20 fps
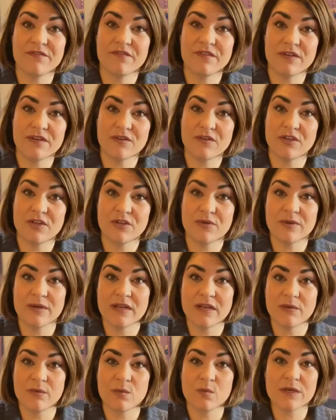feel you
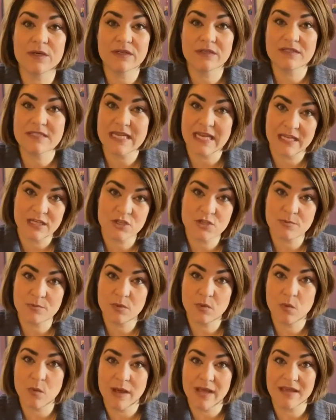in a real,
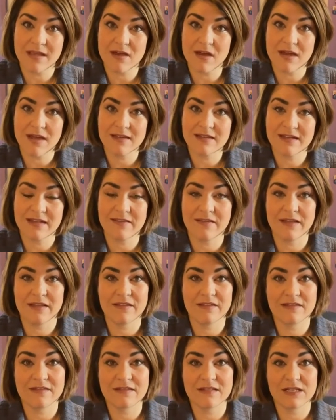tangible way, God, and
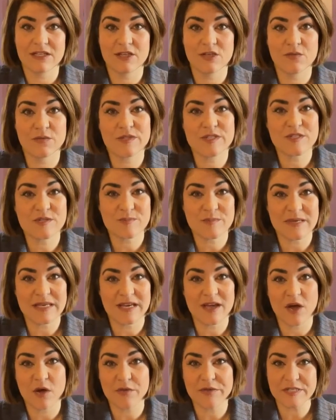that, that you would
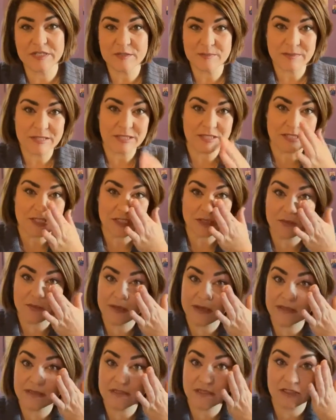speak, Holy Spirit, to
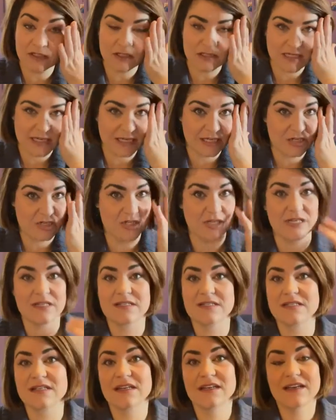us and teach
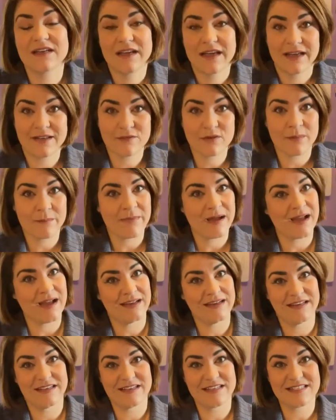us and
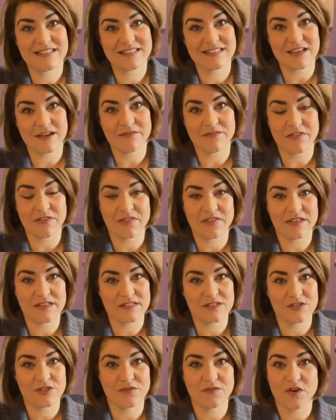remind us of the
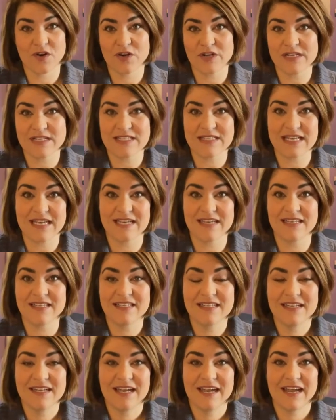things that you've already said
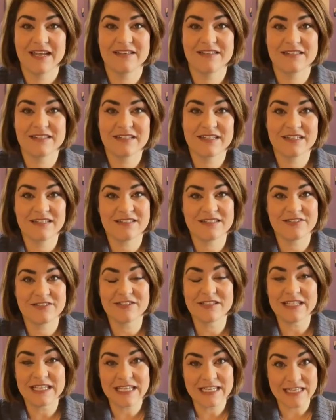and to, to
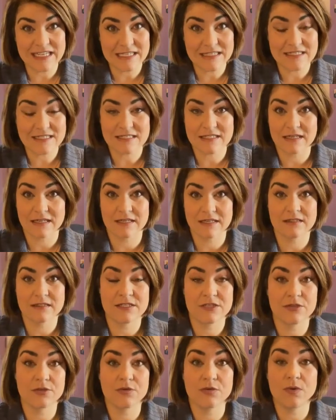lead us
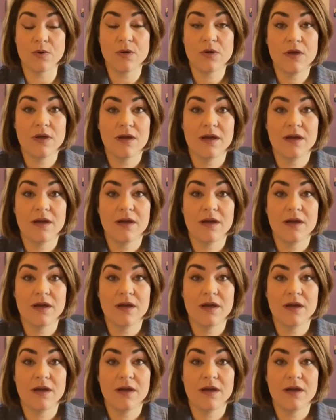into